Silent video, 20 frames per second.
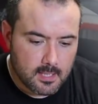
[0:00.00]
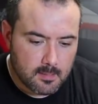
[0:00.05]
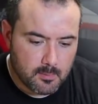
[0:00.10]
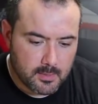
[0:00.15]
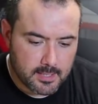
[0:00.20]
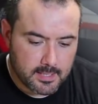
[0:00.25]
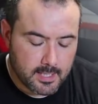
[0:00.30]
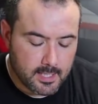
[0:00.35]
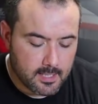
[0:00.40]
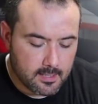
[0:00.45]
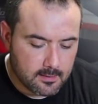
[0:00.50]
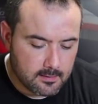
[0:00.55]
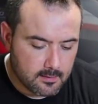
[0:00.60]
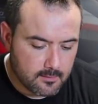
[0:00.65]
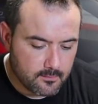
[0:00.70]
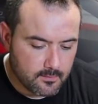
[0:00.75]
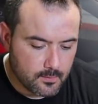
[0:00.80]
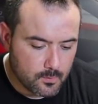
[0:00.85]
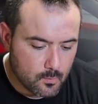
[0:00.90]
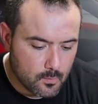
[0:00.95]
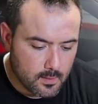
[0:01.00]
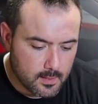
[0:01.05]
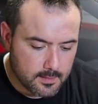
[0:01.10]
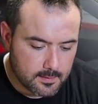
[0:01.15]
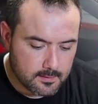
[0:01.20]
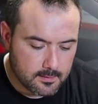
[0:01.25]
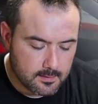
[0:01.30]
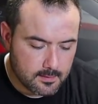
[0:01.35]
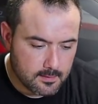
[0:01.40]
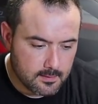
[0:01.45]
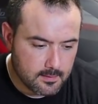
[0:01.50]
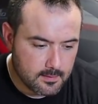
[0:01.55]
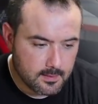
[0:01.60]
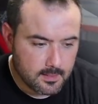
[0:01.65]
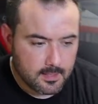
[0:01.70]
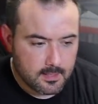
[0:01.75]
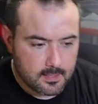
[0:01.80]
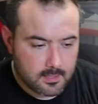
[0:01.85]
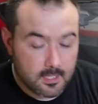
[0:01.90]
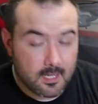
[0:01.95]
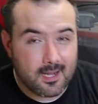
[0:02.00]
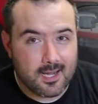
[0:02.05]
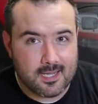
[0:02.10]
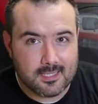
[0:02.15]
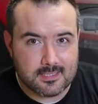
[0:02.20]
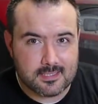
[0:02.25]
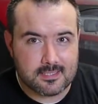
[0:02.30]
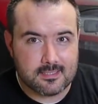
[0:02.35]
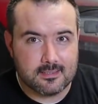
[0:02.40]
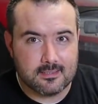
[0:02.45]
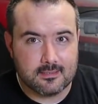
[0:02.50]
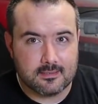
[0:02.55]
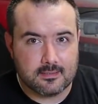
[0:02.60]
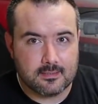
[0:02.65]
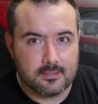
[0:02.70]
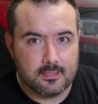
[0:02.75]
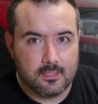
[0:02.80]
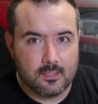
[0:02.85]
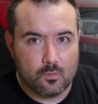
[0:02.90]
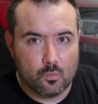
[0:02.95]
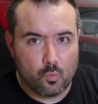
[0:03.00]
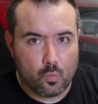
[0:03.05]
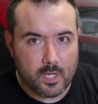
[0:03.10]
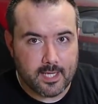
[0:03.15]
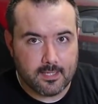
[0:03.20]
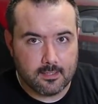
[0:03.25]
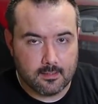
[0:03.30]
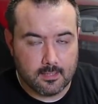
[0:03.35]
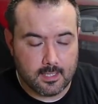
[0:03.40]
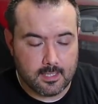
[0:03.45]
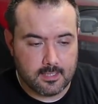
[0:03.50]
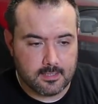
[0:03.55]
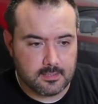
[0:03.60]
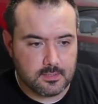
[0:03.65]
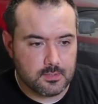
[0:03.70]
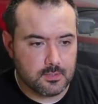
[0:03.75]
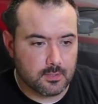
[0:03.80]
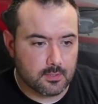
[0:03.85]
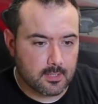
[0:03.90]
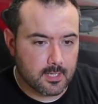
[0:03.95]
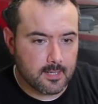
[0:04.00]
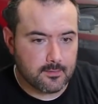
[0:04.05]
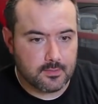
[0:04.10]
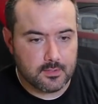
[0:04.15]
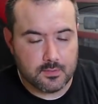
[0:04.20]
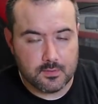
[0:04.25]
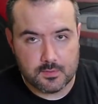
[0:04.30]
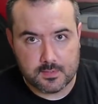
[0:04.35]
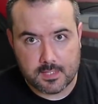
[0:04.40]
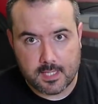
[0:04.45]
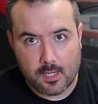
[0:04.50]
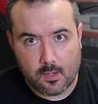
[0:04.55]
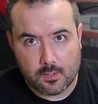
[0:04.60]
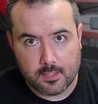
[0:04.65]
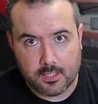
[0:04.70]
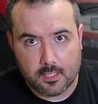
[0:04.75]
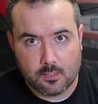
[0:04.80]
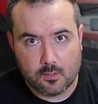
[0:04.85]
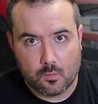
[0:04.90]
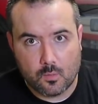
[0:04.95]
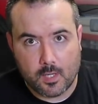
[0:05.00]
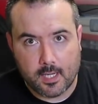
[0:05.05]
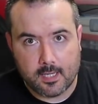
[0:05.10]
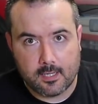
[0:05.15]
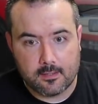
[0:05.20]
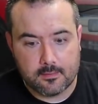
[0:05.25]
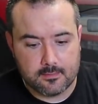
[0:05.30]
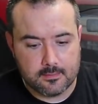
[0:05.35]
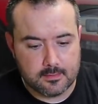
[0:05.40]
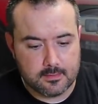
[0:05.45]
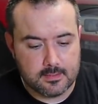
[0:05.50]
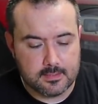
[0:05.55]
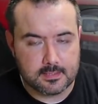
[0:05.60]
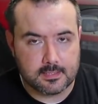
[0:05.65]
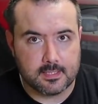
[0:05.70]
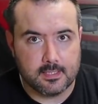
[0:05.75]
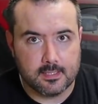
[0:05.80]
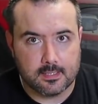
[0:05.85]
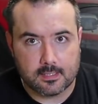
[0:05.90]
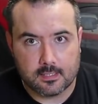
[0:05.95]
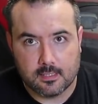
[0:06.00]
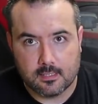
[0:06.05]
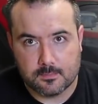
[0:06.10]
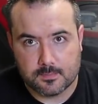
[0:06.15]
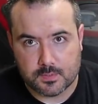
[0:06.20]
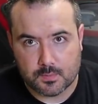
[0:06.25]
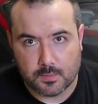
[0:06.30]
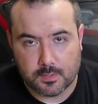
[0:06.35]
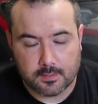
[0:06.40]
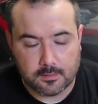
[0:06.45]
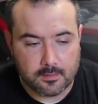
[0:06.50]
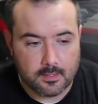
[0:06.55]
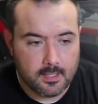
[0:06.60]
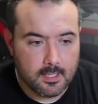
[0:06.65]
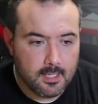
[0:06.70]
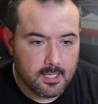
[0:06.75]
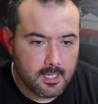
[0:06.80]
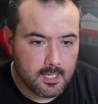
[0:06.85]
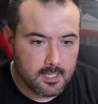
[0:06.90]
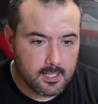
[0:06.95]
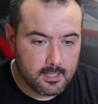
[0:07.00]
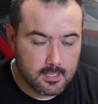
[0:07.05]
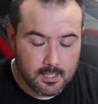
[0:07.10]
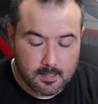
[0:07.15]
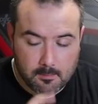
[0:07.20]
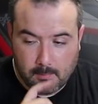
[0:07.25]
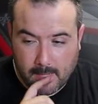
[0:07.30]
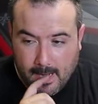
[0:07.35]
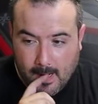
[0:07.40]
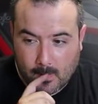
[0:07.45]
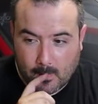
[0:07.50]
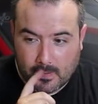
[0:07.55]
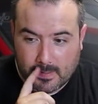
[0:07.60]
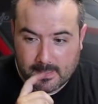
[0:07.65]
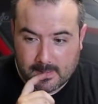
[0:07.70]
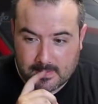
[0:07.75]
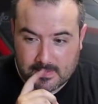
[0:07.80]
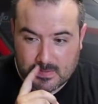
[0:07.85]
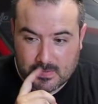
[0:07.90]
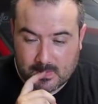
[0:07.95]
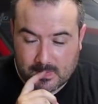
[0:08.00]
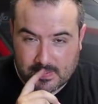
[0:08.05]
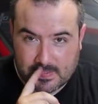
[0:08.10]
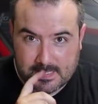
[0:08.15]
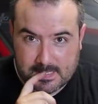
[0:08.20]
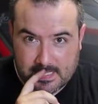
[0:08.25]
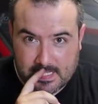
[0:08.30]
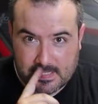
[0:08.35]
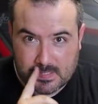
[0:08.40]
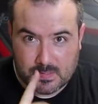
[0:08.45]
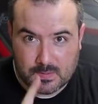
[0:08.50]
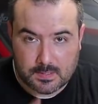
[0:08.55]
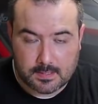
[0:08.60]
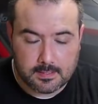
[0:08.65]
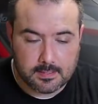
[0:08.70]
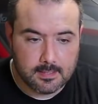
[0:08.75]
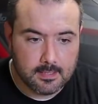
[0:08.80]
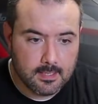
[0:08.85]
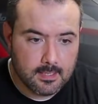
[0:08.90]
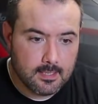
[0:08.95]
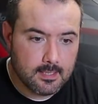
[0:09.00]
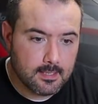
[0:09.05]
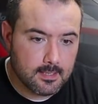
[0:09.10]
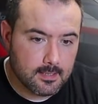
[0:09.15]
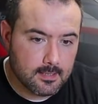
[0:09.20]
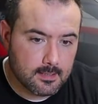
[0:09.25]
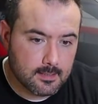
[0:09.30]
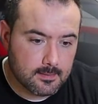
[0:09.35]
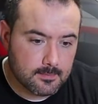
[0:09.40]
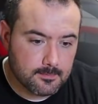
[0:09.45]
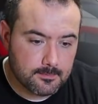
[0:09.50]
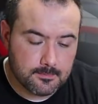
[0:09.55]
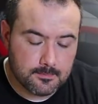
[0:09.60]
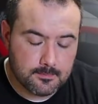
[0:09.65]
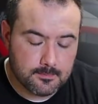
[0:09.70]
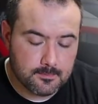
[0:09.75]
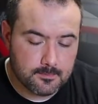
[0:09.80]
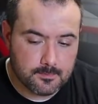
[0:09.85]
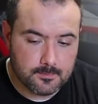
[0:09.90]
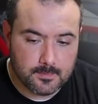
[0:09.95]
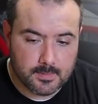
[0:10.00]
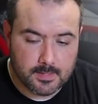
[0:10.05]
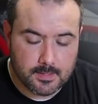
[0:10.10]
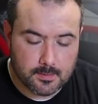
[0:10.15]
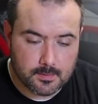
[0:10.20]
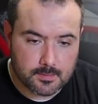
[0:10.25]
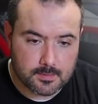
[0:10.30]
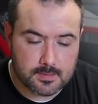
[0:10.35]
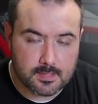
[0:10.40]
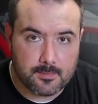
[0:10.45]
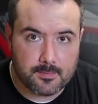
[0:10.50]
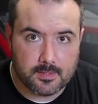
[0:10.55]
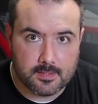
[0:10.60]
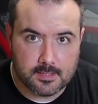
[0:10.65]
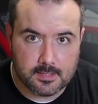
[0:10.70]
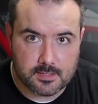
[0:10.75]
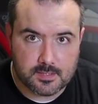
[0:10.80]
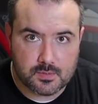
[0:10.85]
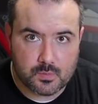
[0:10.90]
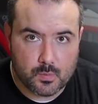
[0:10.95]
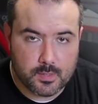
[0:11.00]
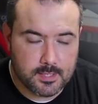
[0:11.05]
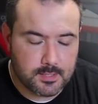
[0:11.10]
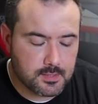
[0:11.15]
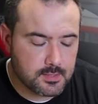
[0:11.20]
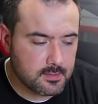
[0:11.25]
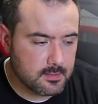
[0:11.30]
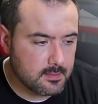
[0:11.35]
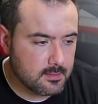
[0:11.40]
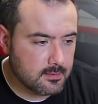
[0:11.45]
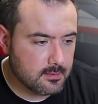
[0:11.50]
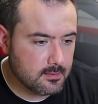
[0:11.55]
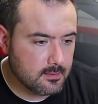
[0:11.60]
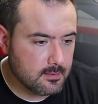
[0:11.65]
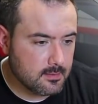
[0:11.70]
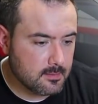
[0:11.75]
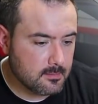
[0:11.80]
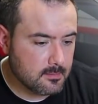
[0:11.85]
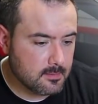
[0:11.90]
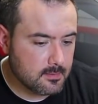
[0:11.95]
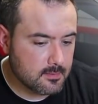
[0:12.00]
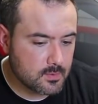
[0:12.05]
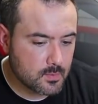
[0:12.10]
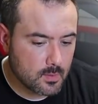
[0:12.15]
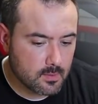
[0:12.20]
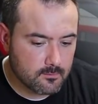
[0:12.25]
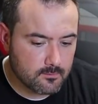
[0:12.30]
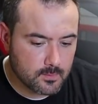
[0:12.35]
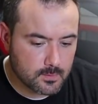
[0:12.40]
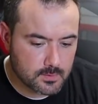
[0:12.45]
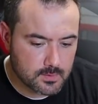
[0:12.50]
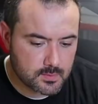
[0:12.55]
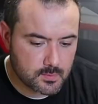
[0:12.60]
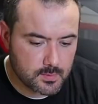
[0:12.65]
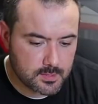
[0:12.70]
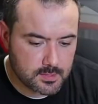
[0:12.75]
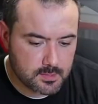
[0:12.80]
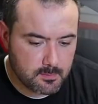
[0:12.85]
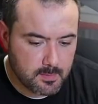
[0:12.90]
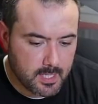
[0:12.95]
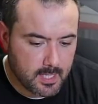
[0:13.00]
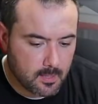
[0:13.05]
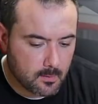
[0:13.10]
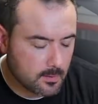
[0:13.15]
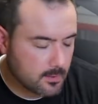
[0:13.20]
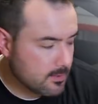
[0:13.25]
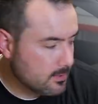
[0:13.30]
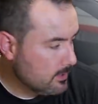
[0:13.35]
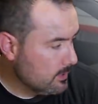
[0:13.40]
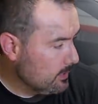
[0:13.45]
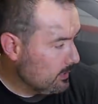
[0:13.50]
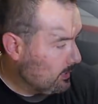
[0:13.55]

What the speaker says: But again, if you want the constant white lights, you're going to have to use that yellow wire that this kit comes with and power it into an accessory, something that's switched and 12 volt switched power.